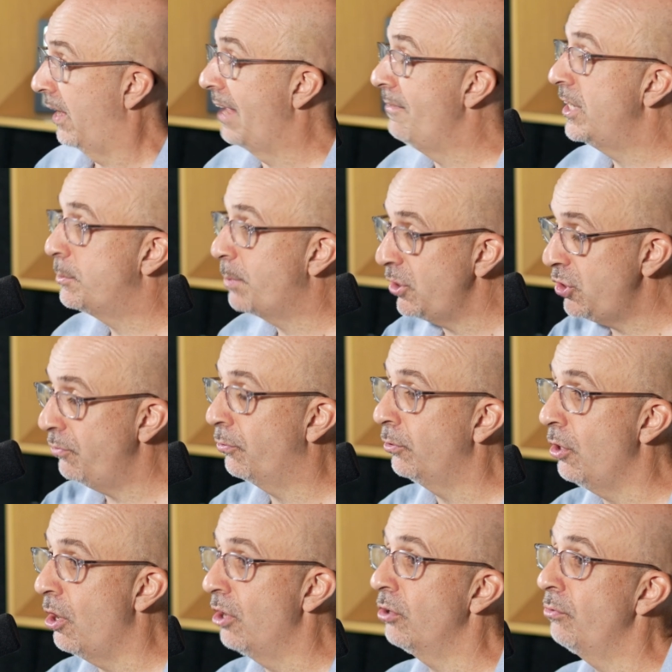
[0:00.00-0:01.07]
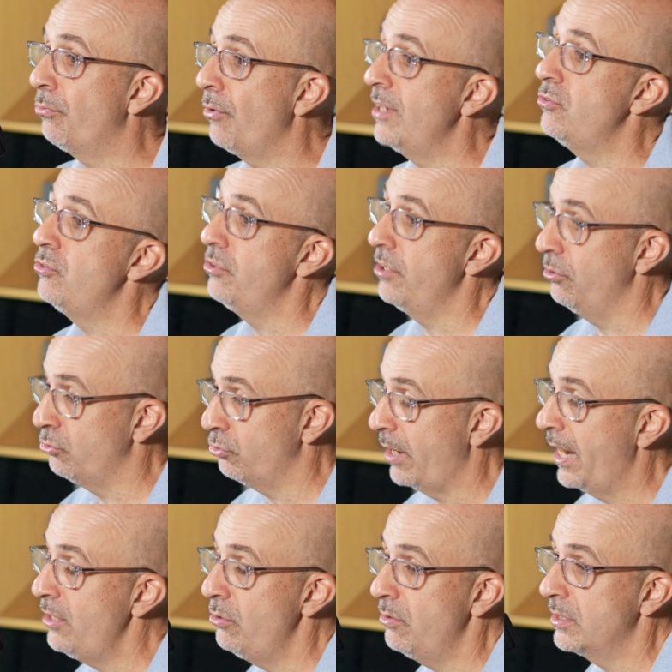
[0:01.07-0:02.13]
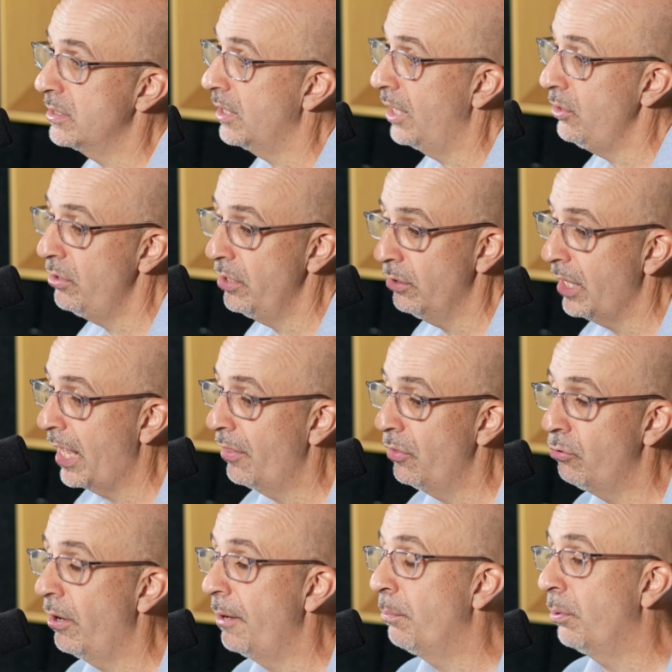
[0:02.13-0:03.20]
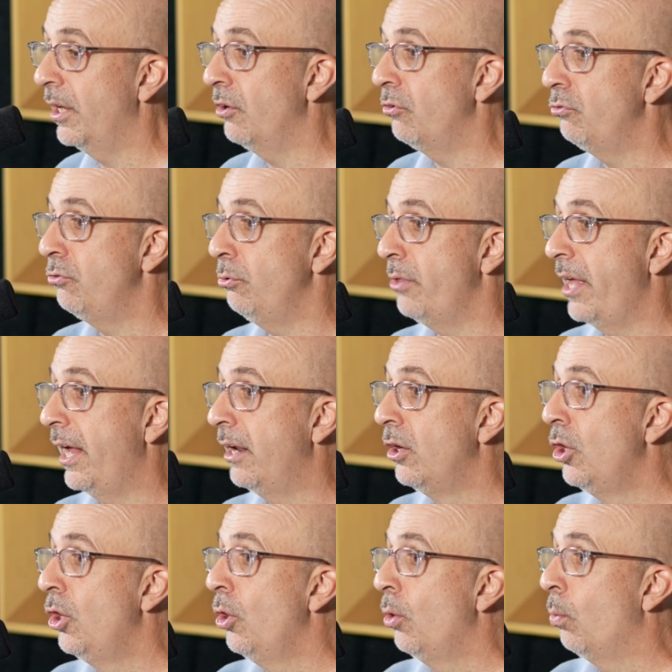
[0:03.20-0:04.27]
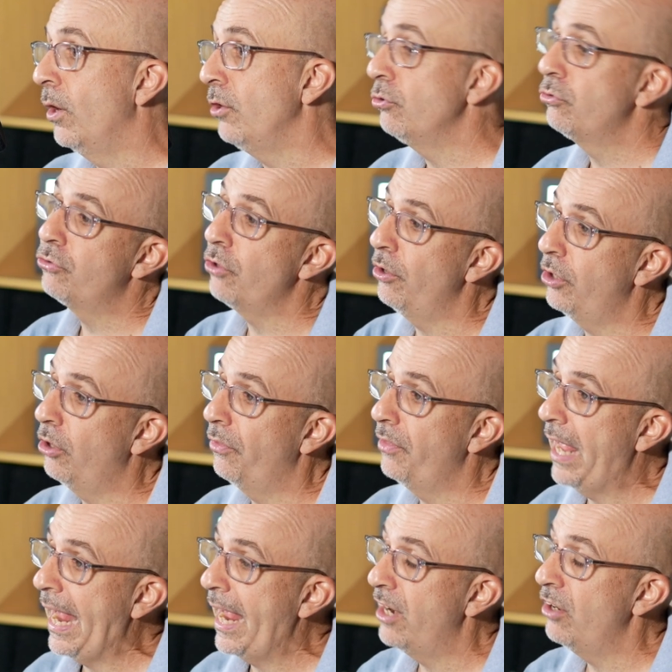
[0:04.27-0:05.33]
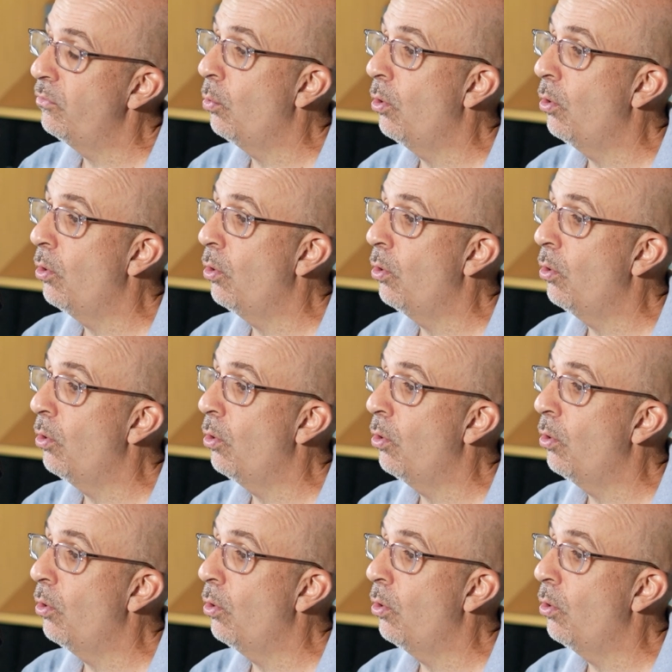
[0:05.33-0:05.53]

And especially for longer phrases, you hear Train do this a lot. You hear a lot of the great players do that, where you're starting on the and of